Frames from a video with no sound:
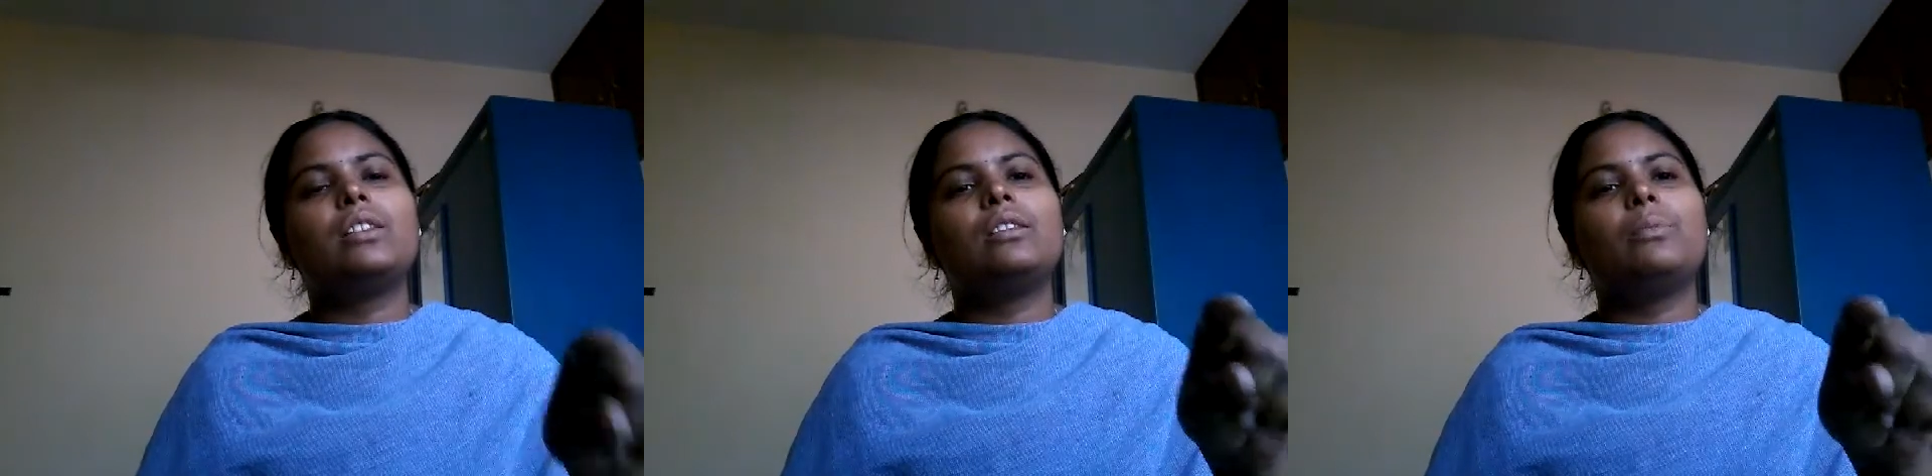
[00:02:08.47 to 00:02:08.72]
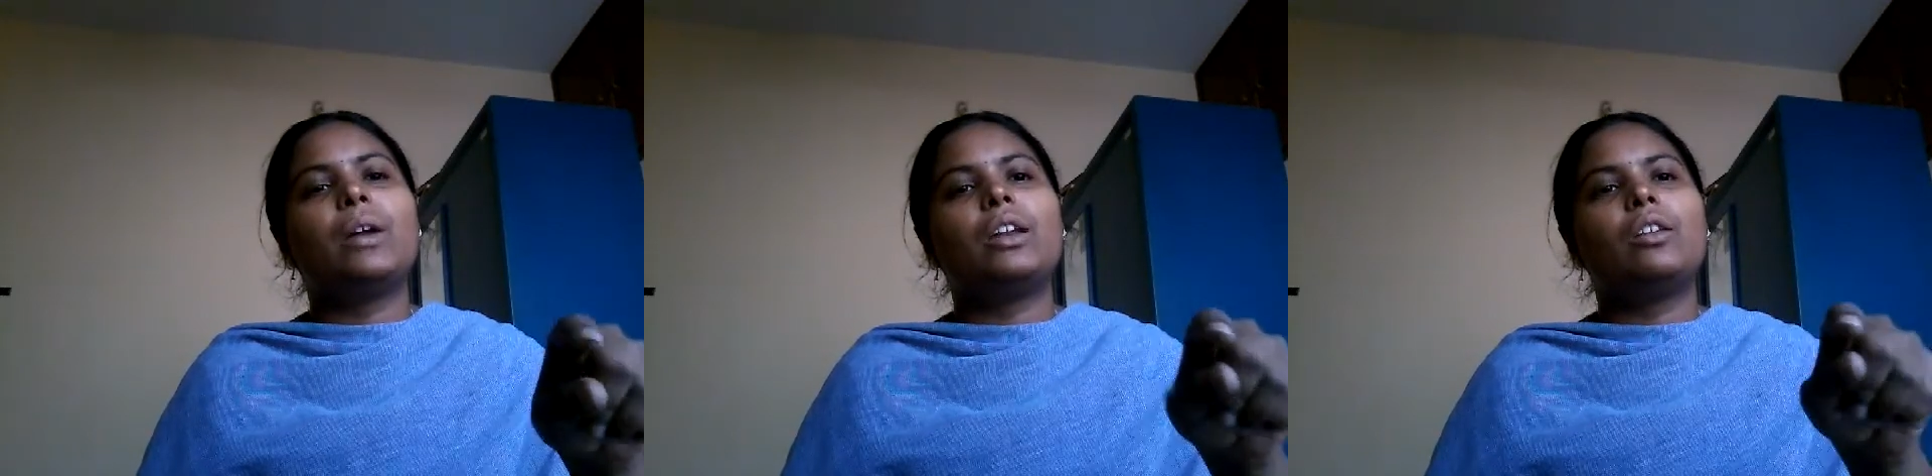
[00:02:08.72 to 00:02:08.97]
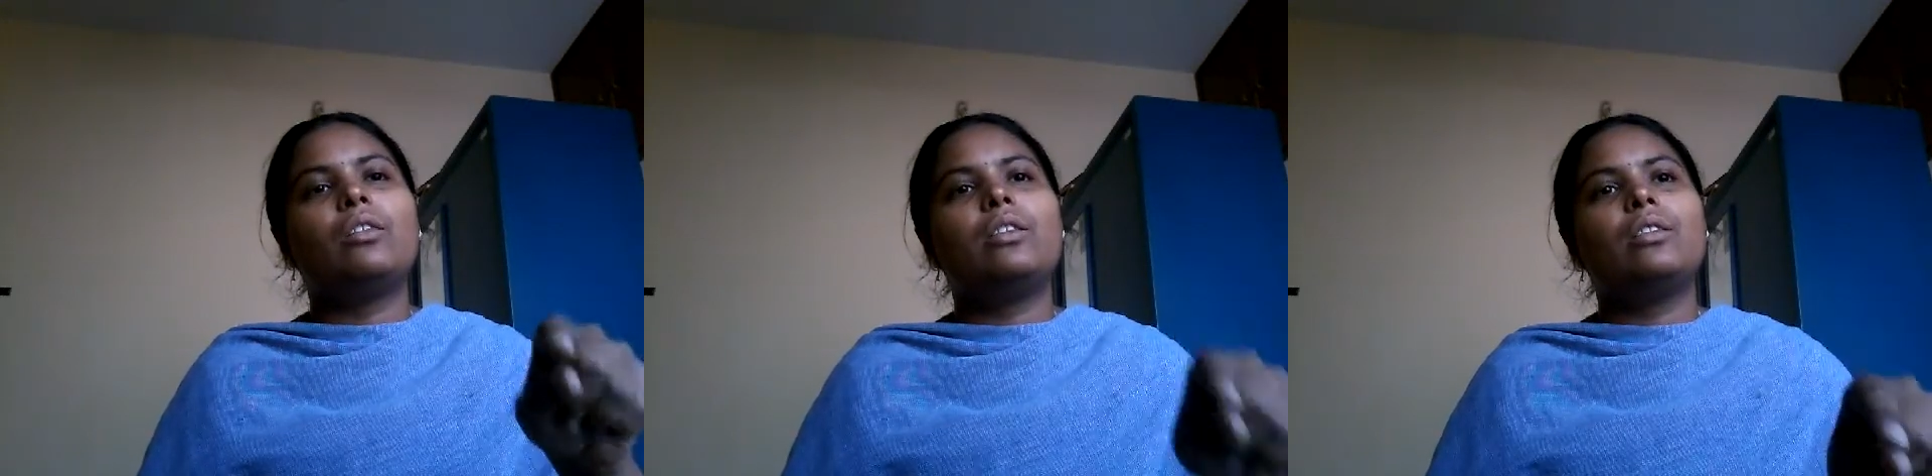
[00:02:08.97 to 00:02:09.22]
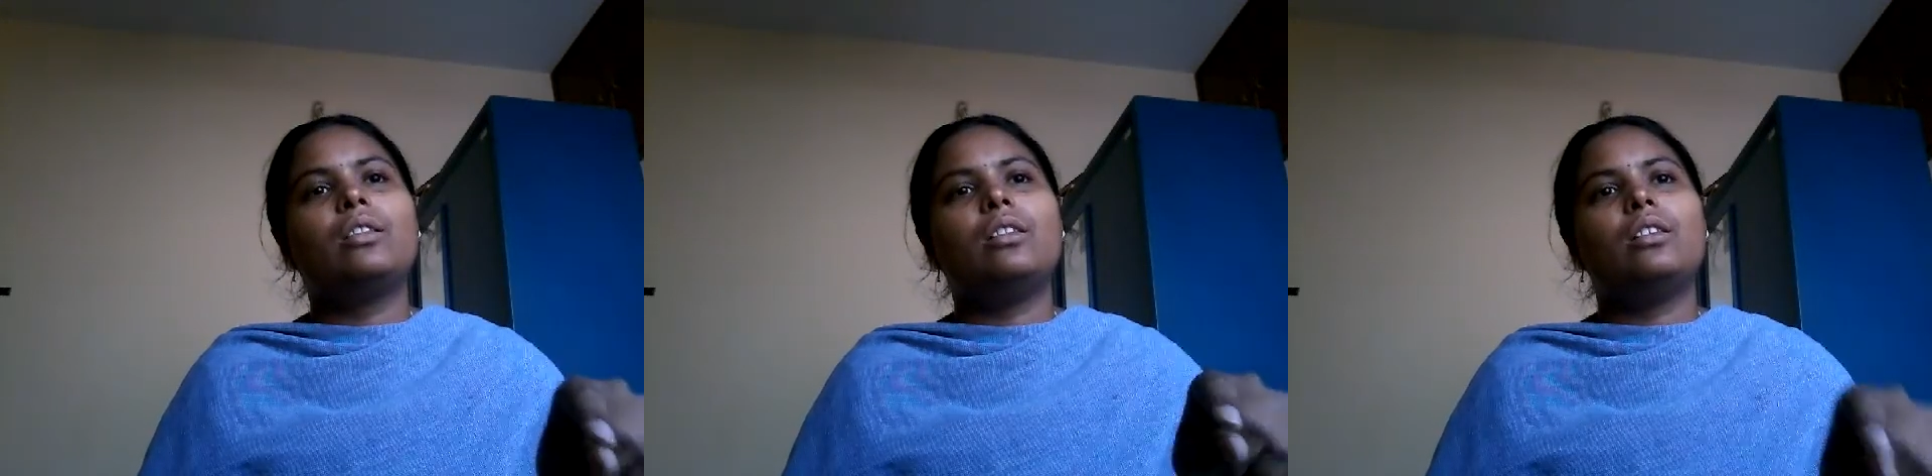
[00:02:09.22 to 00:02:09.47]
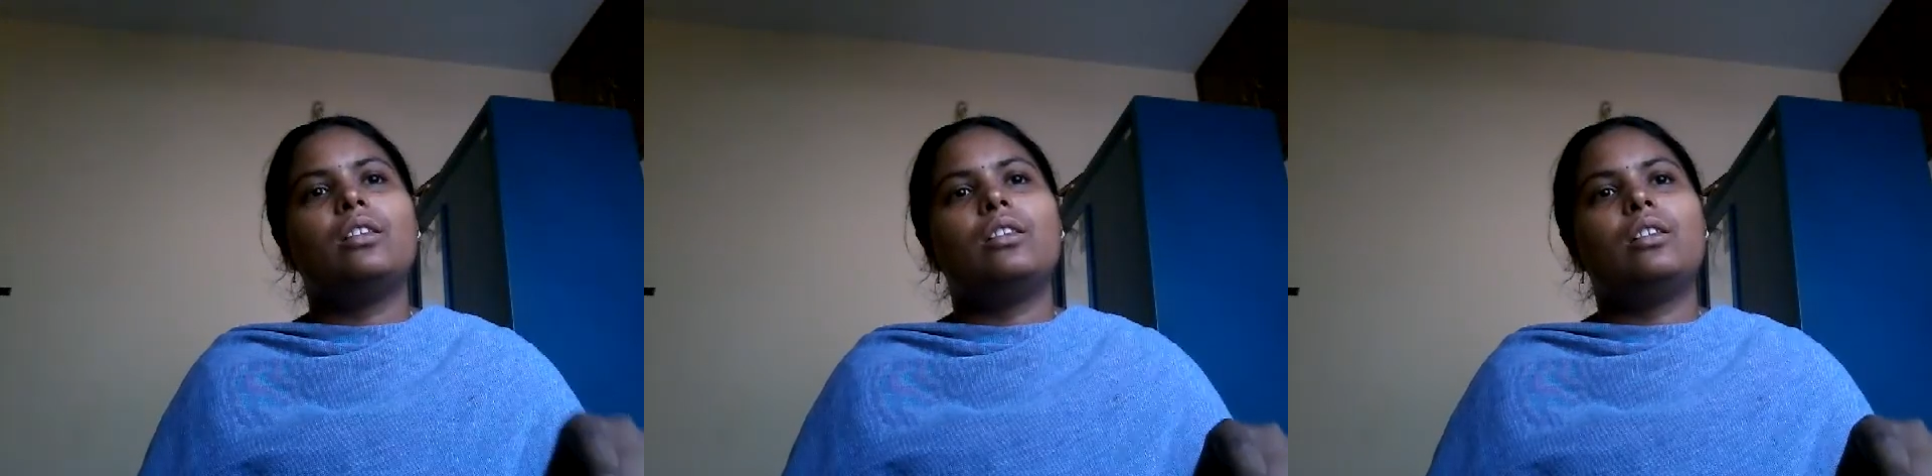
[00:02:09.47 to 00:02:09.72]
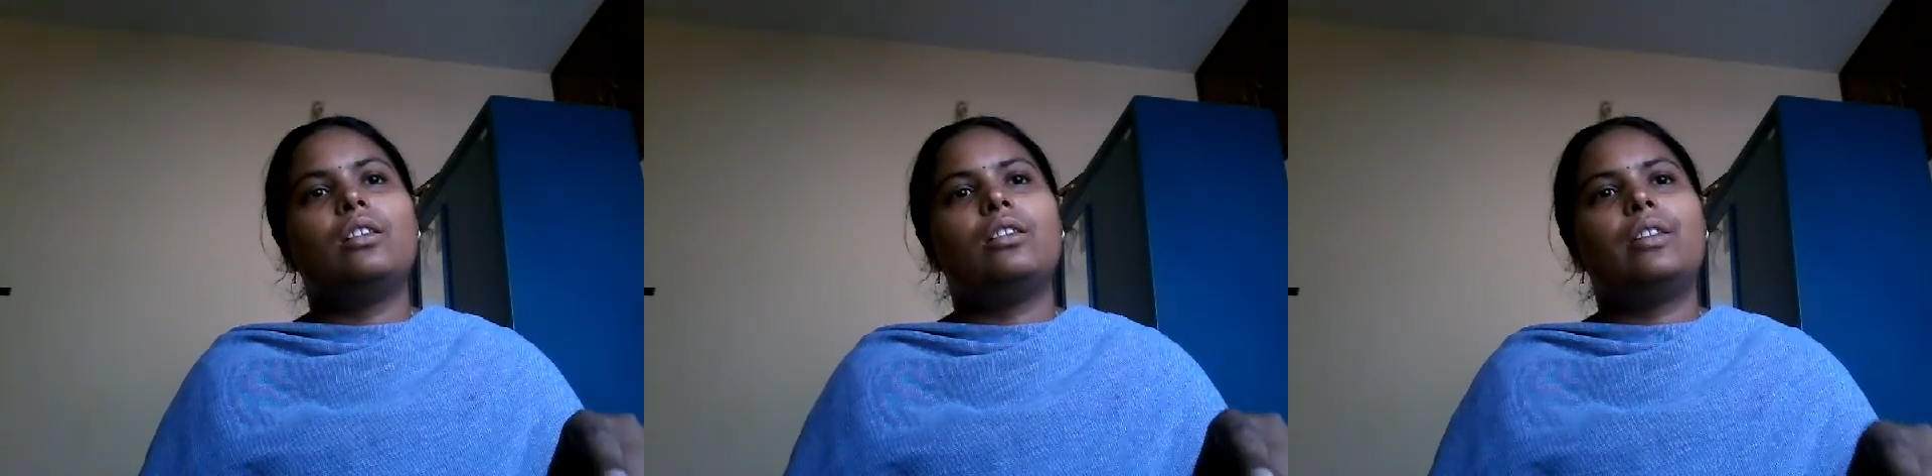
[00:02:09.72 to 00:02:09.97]
and the particular
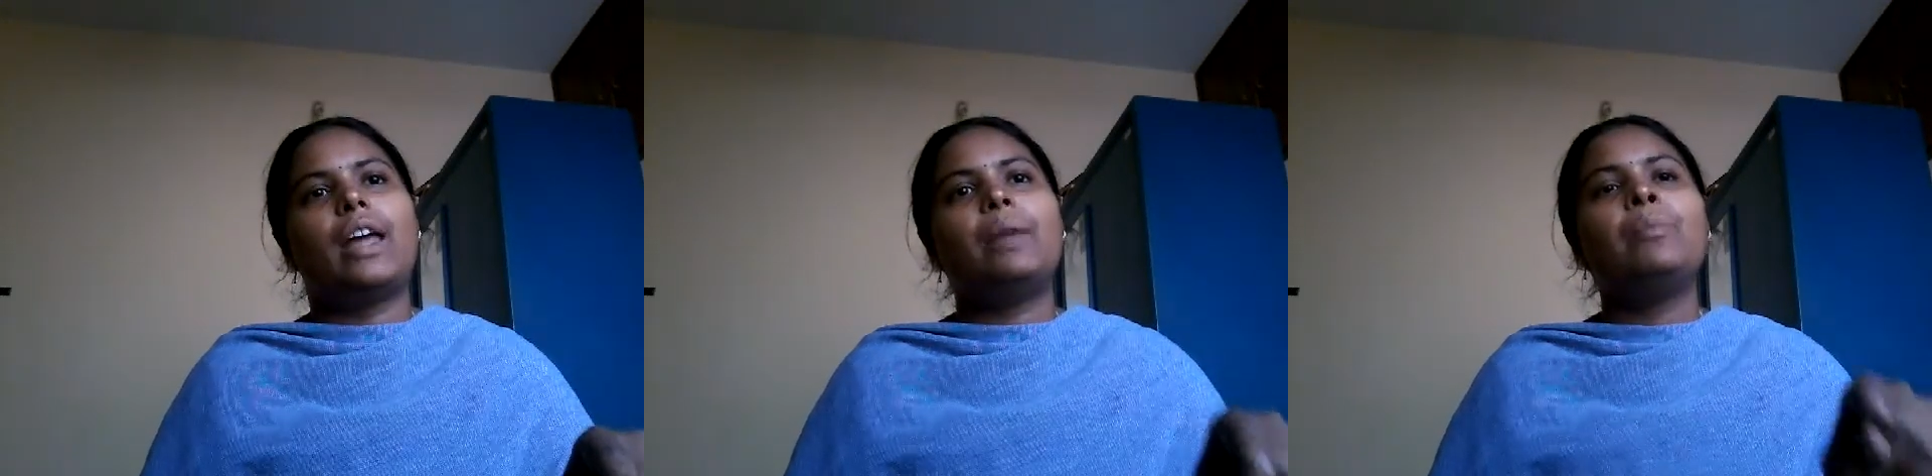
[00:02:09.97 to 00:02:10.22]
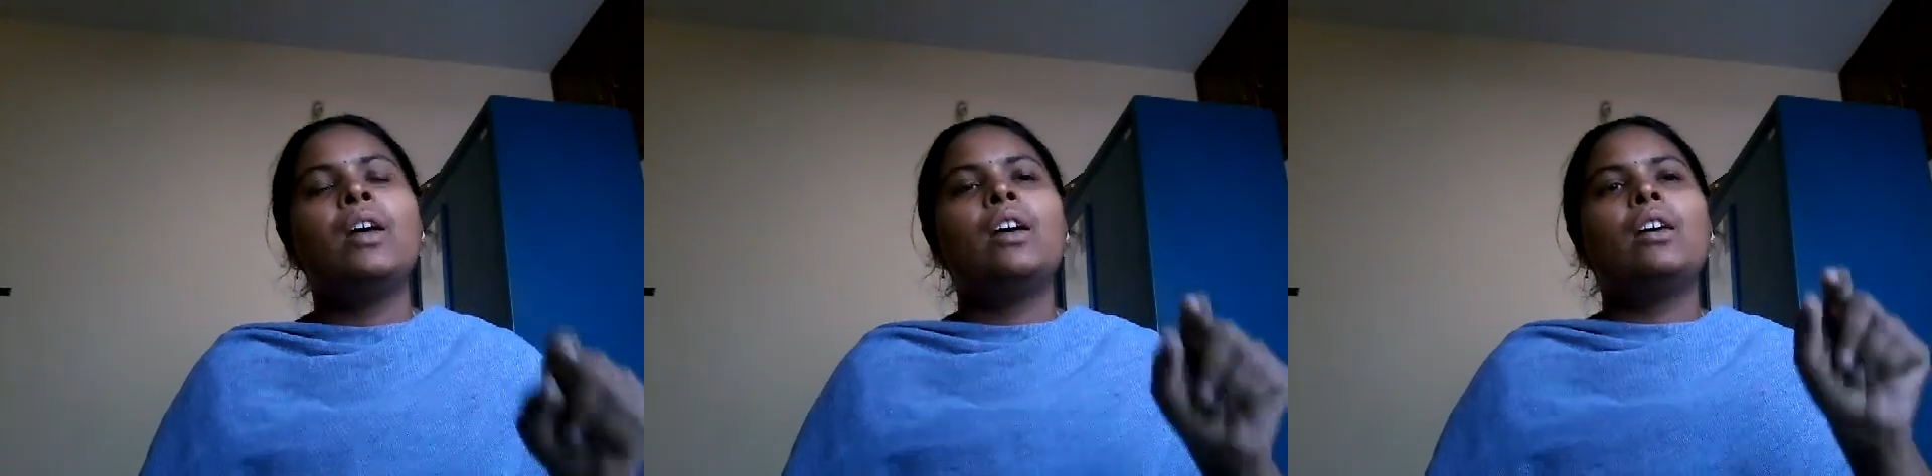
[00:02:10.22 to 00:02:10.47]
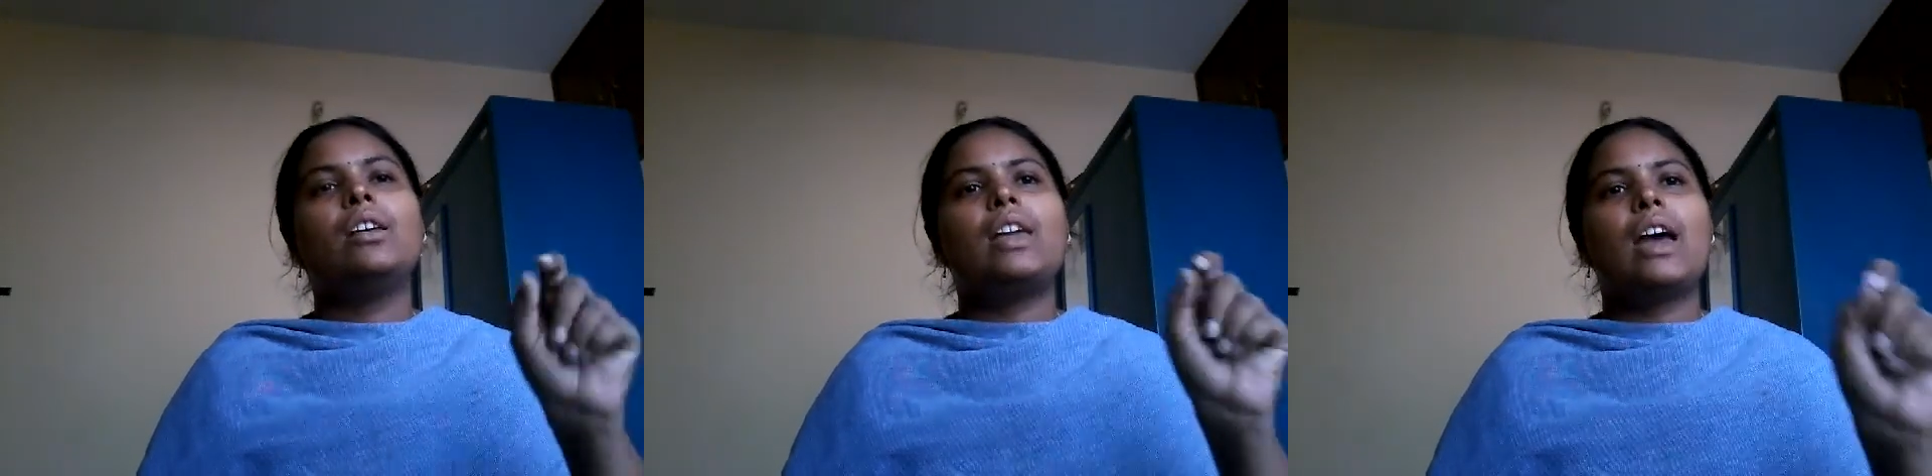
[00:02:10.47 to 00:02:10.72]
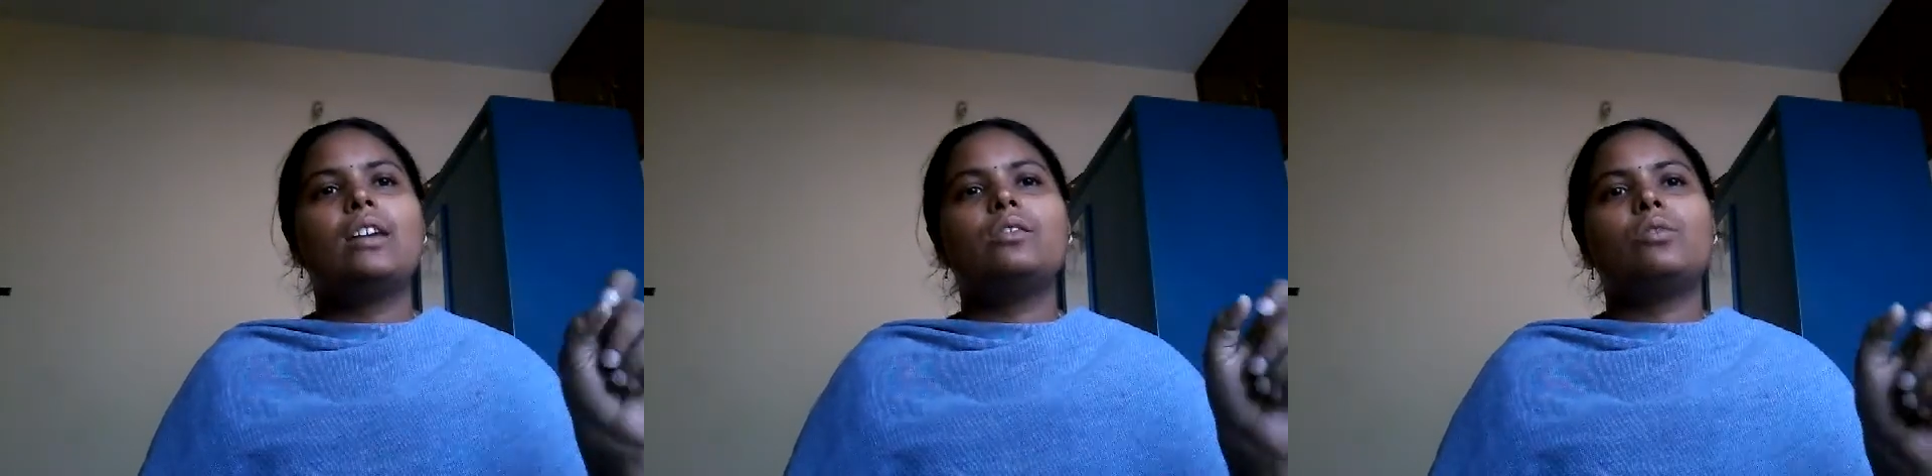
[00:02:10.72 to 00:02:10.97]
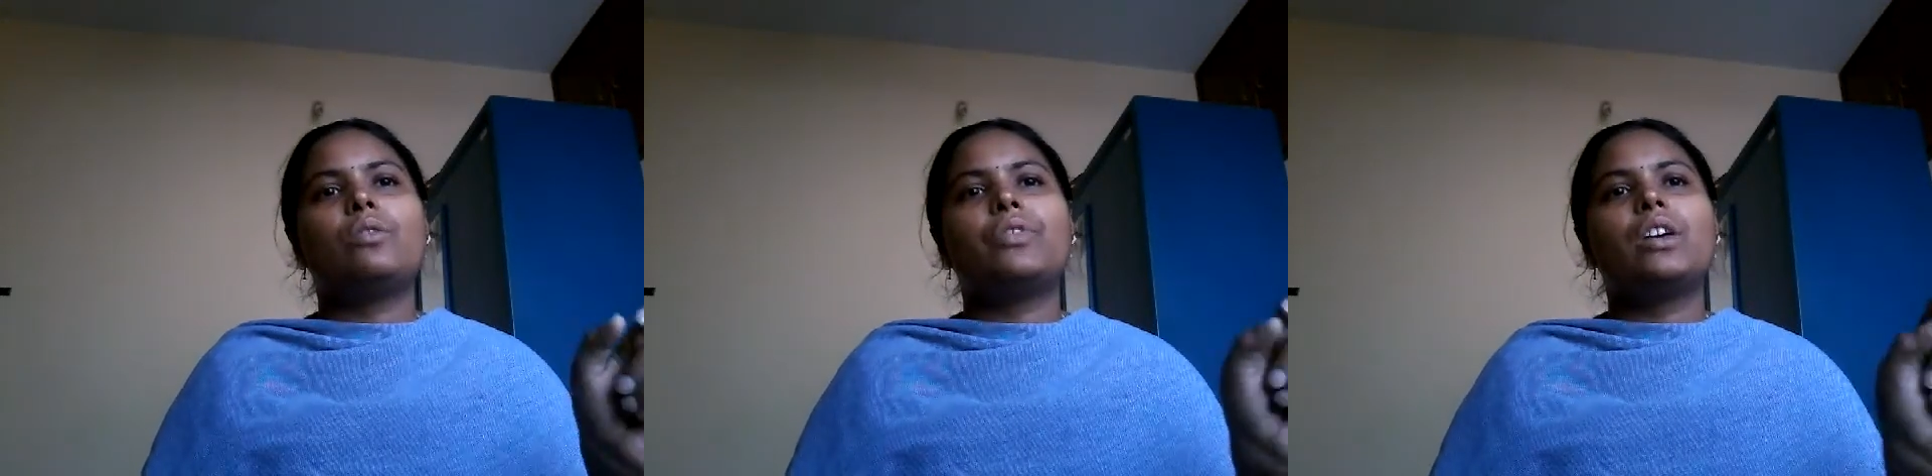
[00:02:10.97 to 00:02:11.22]
time air is off.